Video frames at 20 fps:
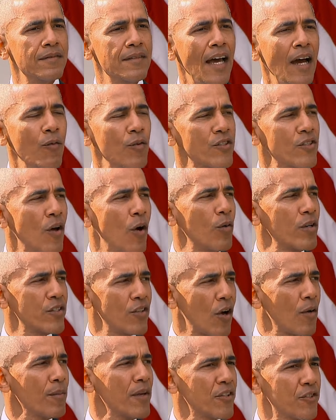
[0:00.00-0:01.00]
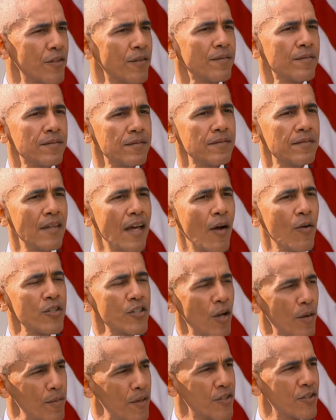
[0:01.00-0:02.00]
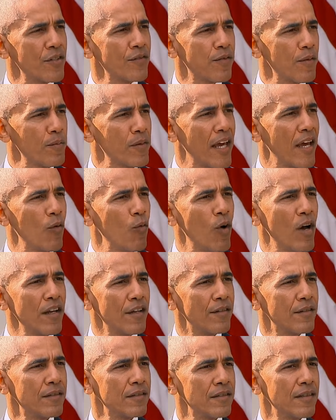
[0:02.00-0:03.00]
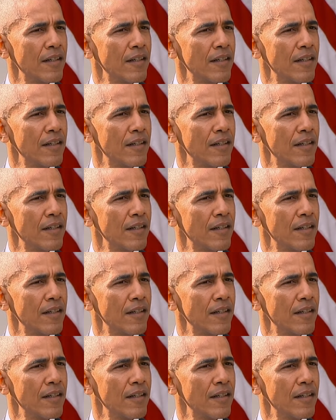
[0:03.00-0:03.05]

that was always our mission. That was our mission from day one.